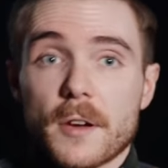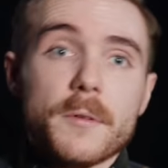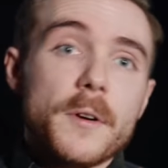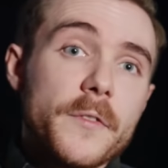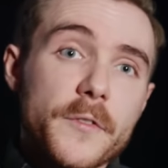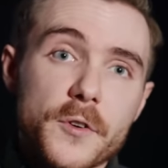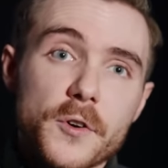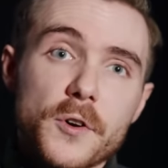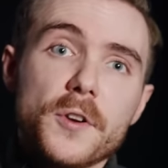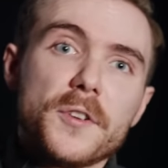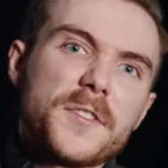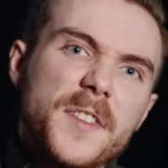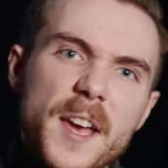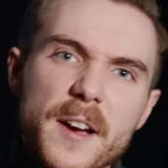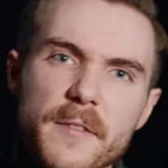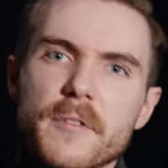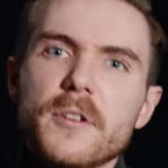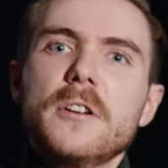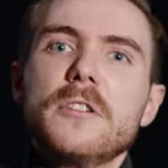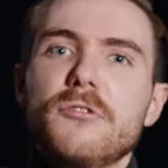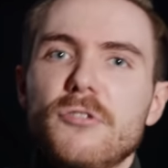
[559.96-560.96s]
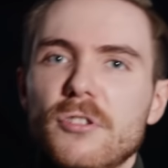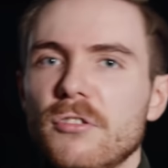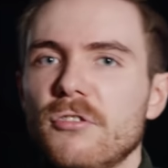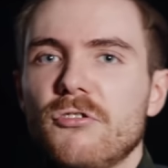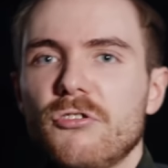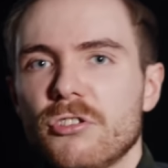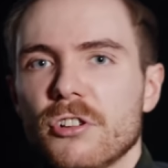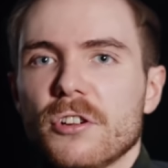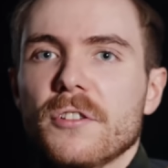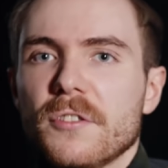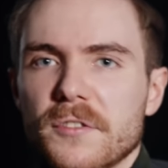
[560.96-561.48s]
of course they're all just
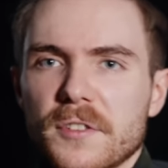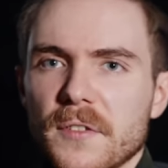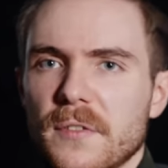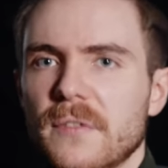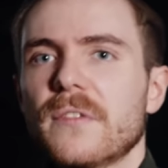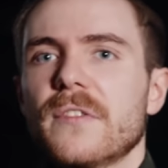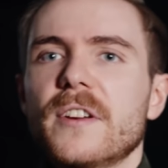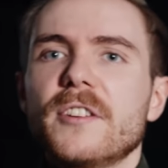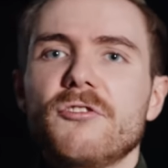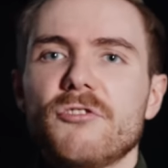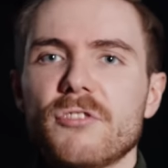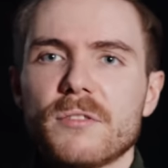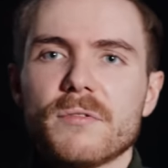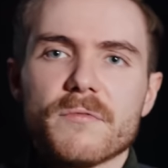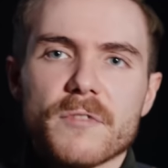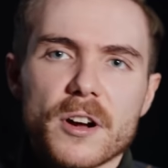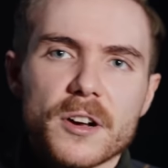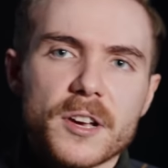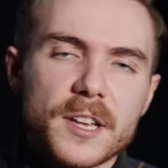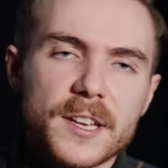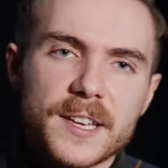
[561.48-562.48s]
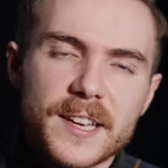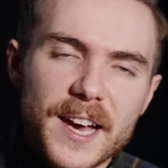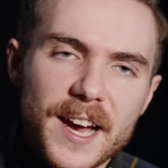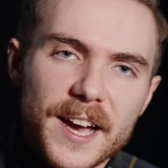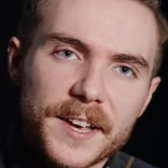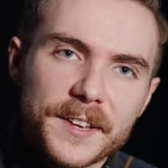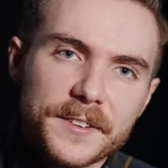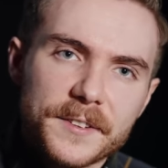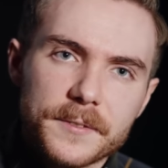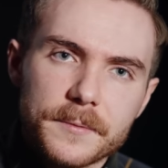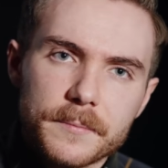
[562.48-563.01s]
chunks of frigid rock and
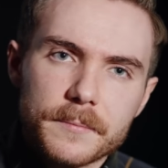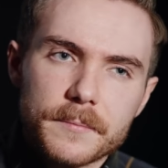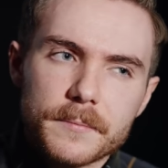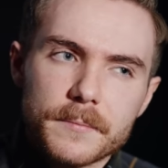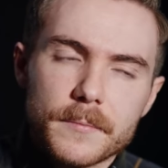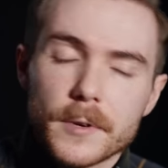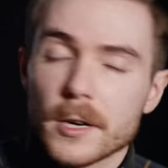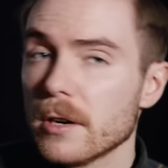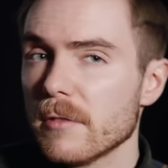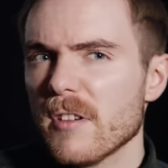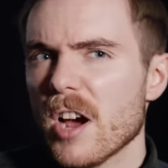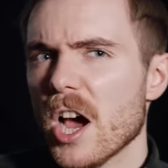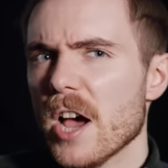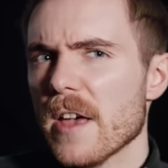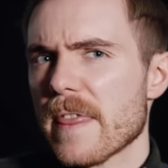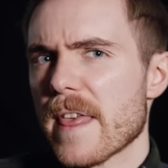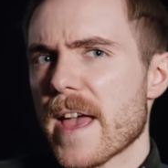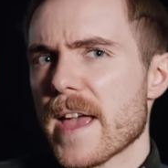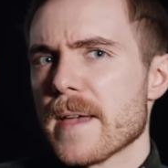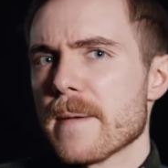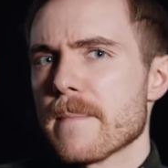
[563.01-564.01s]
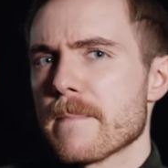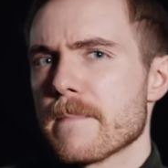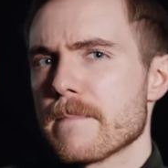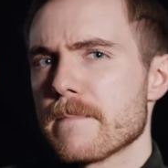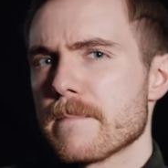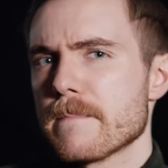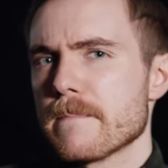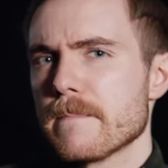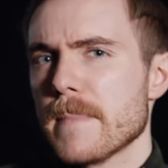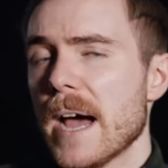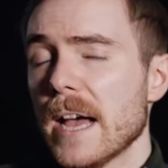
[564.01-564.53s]
ice. Or are they?
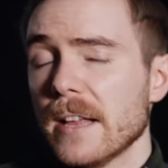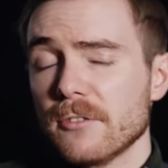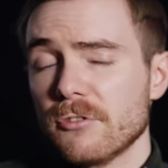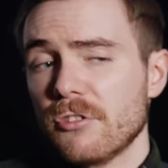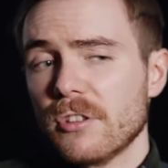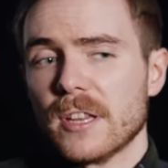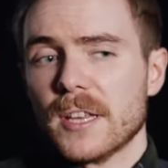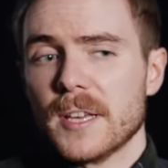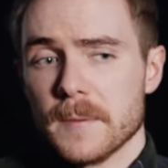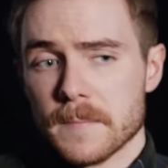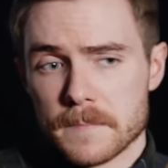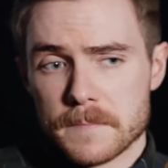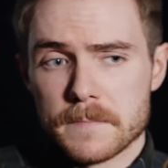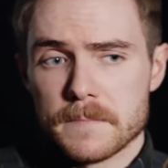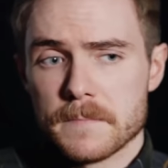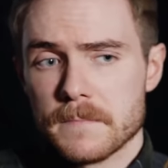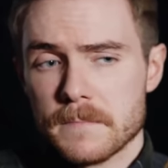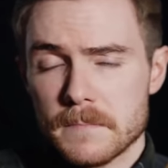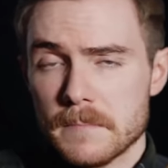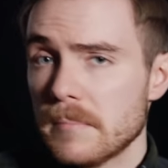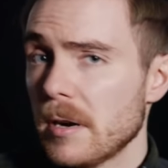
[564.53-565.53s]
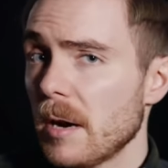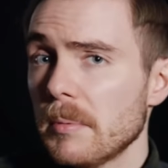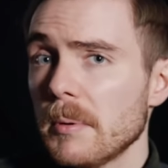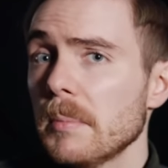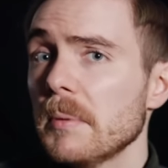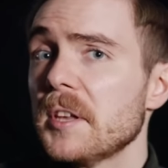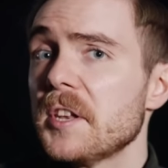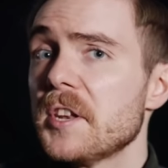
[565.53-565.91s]
Actually, Probably